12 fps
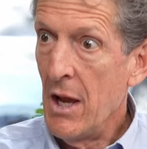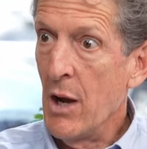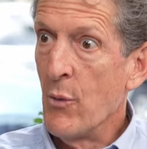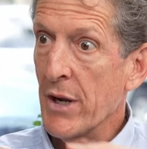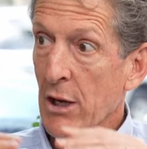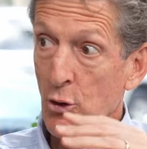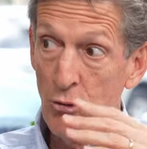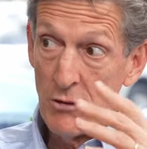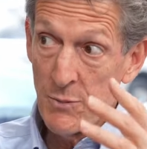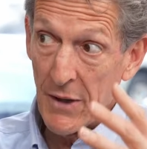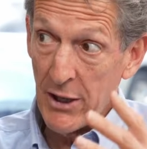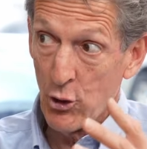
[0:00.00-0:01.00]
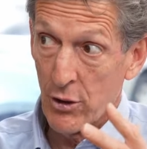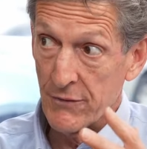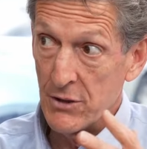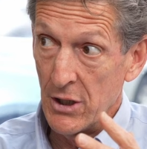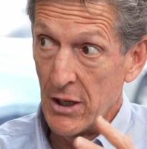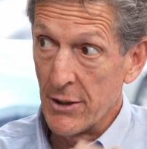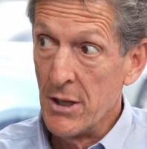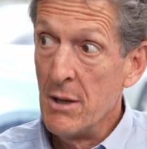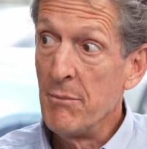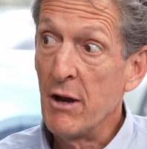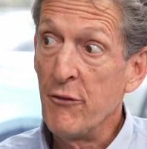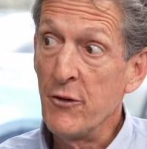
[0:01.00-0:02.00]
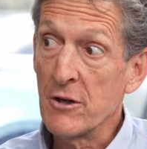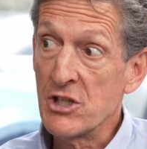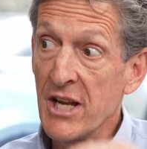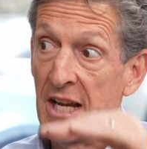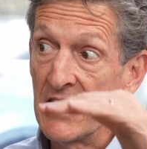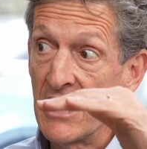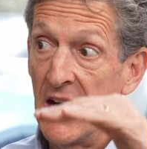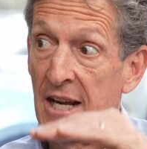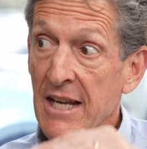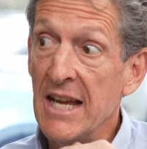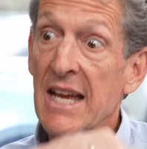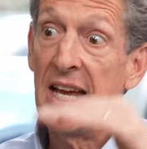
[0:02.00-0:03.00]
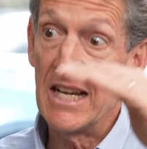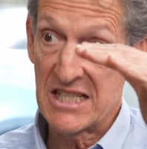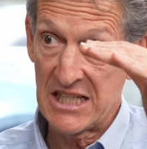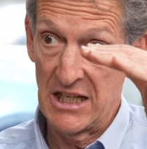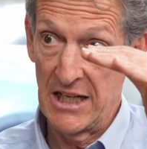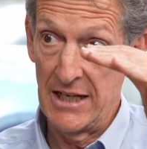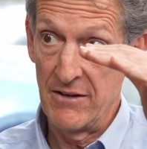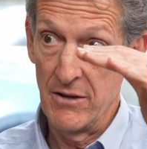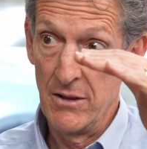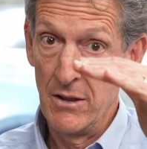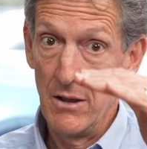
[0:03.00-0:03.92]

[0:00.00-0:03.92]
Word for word: And when I lose my awe of God, my fears and anxiety escalate.